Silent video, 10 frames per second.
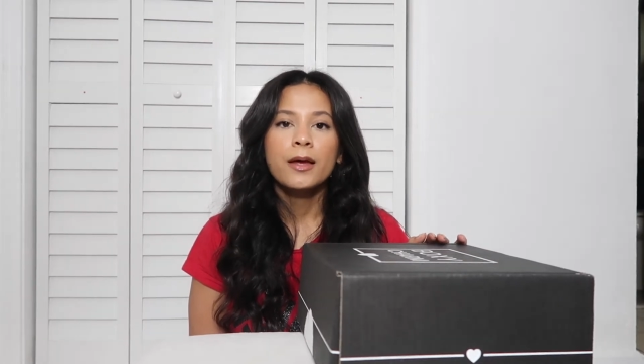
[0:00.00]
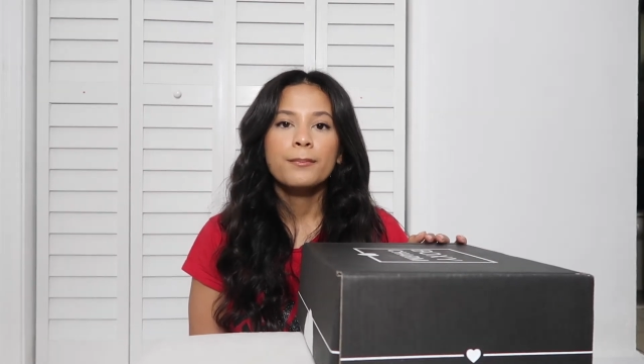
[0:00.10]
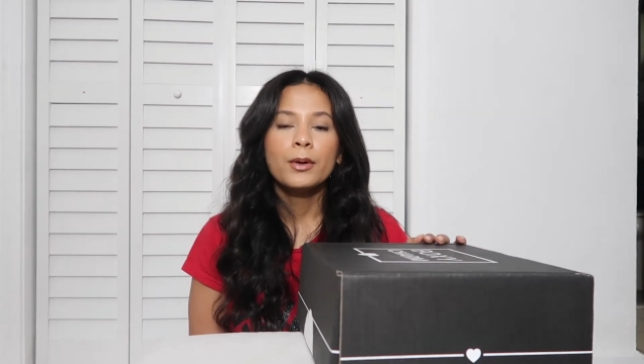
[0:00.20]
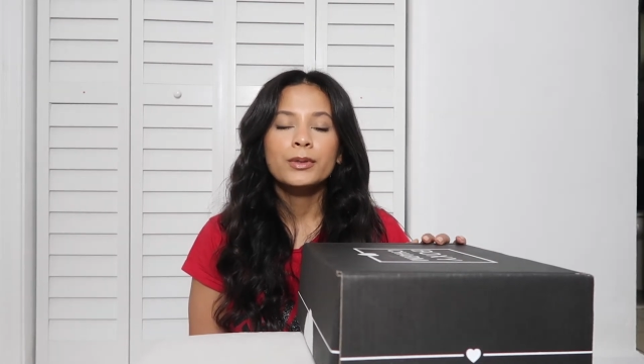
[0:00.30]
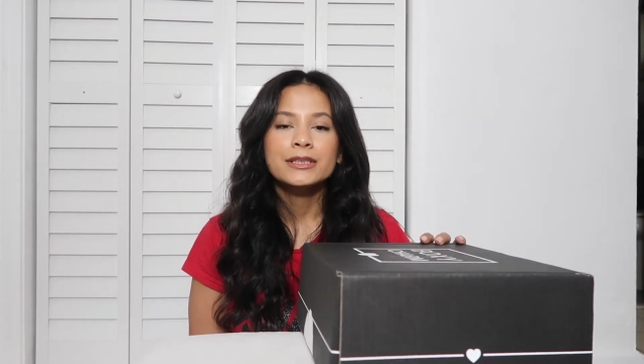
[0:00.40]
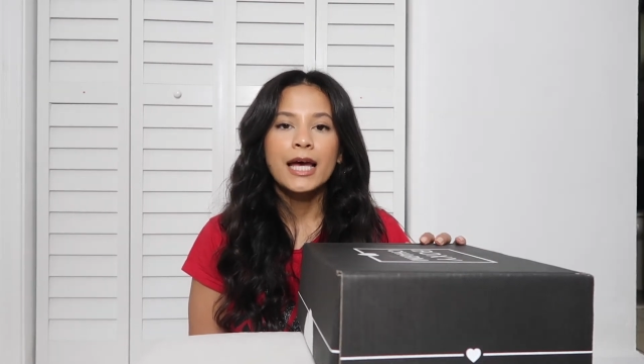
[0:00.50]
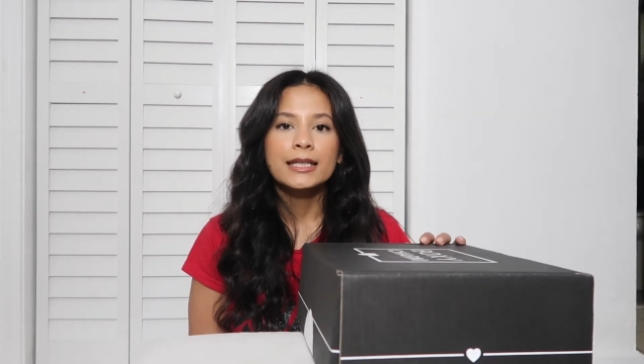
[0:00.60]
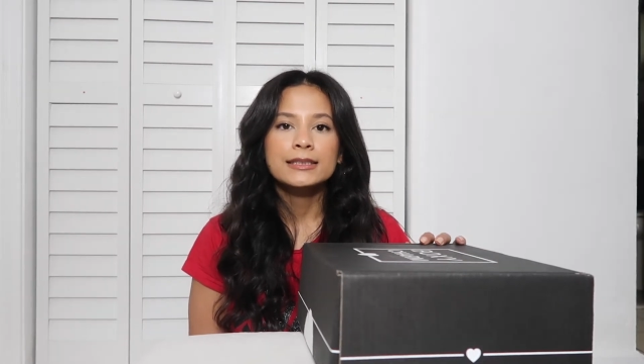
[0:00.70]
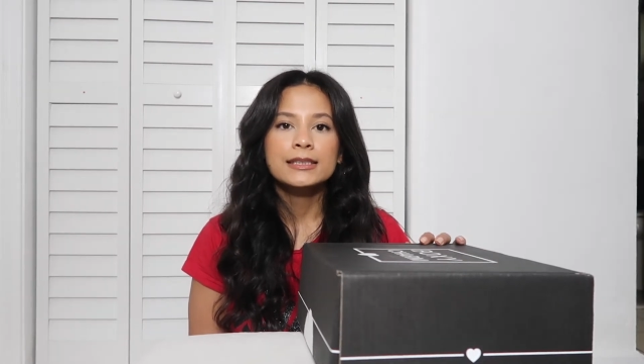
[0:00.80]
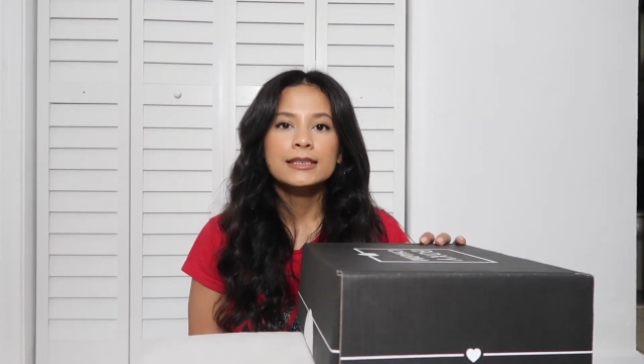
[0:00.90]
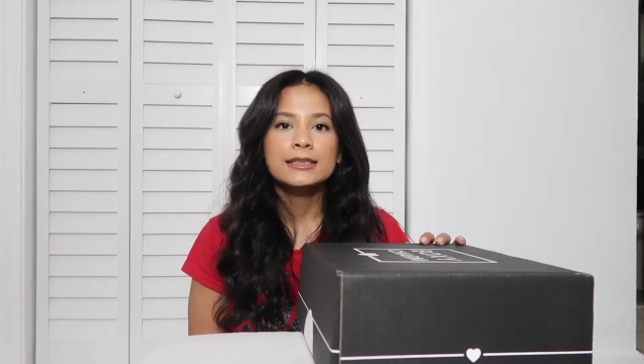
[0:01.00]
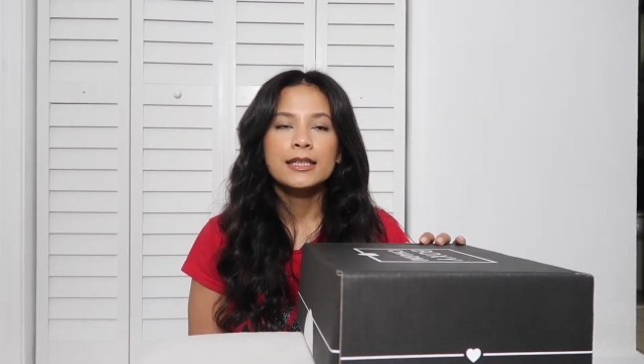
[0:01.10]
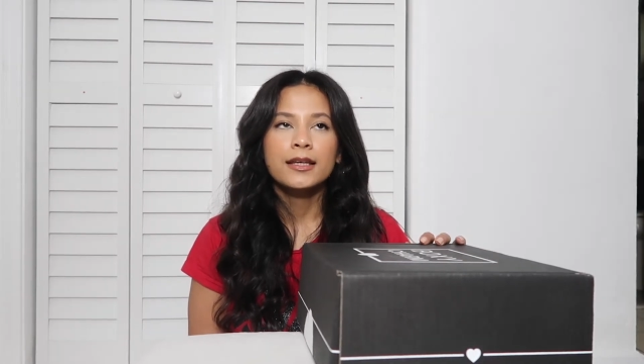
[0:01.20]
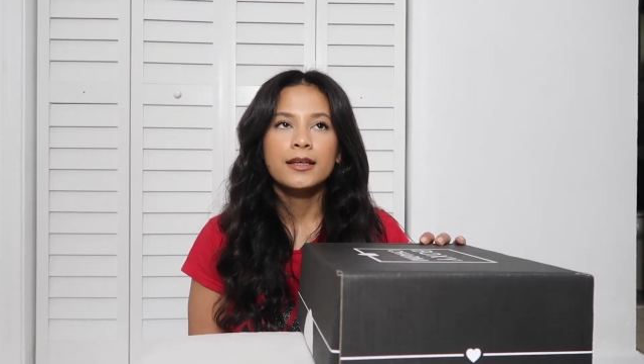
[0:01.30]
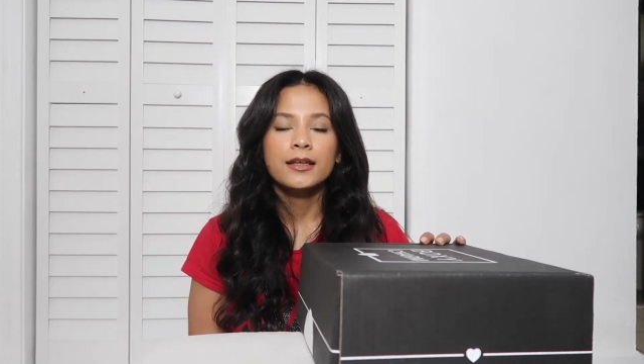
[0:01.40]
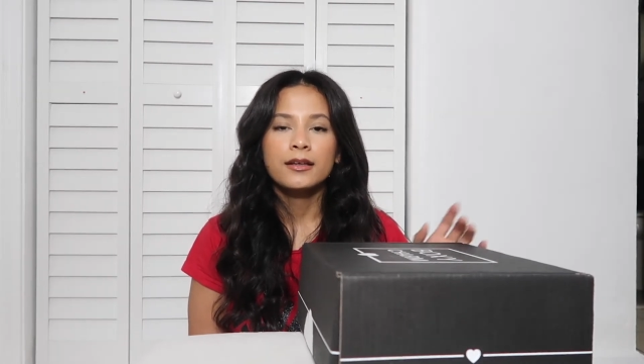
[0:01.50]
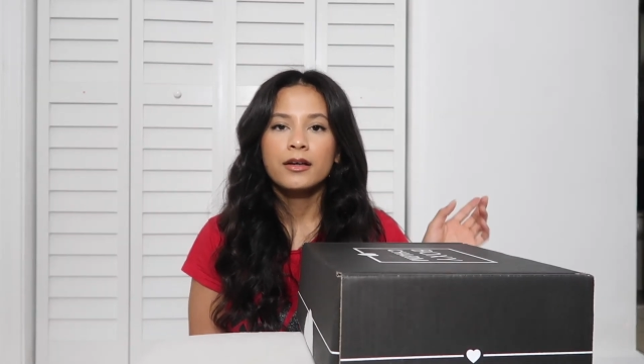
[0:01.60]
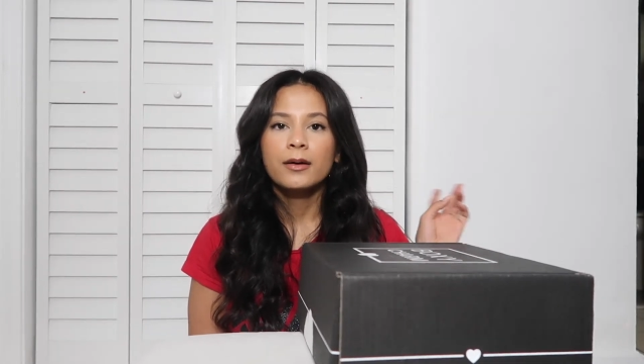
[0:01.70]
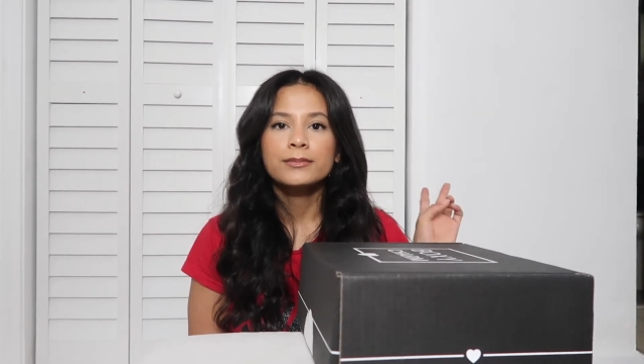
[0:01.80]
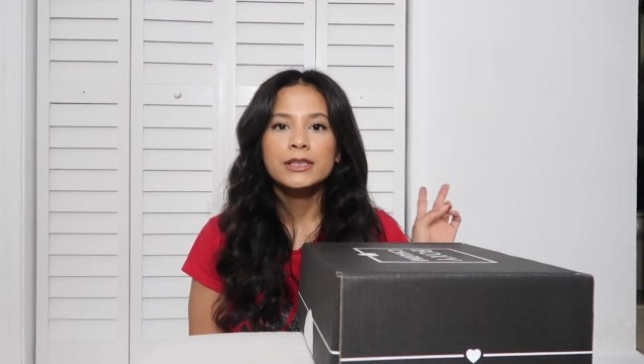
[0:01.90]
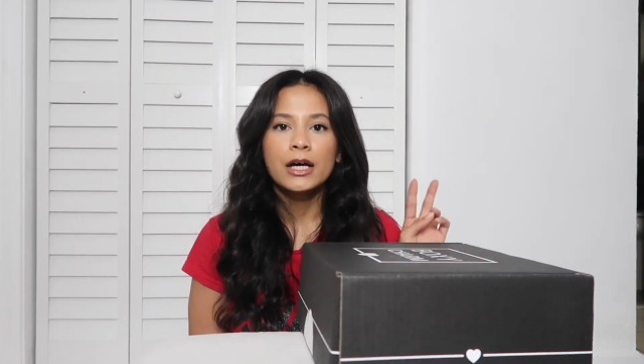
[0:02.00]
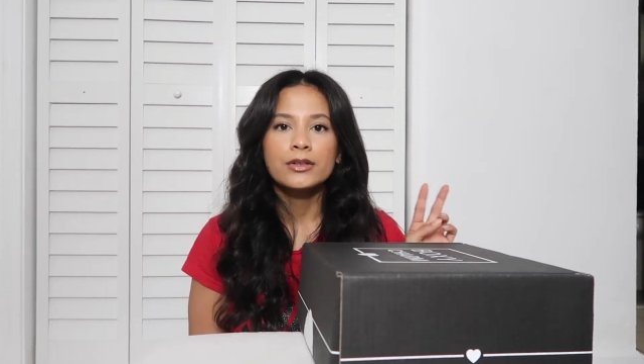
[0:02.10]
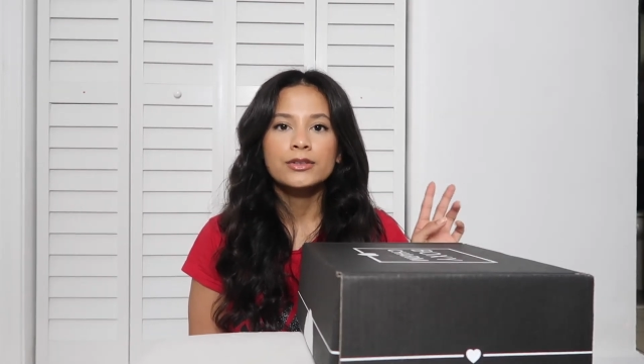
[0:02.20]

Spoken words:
but with taxes it comes out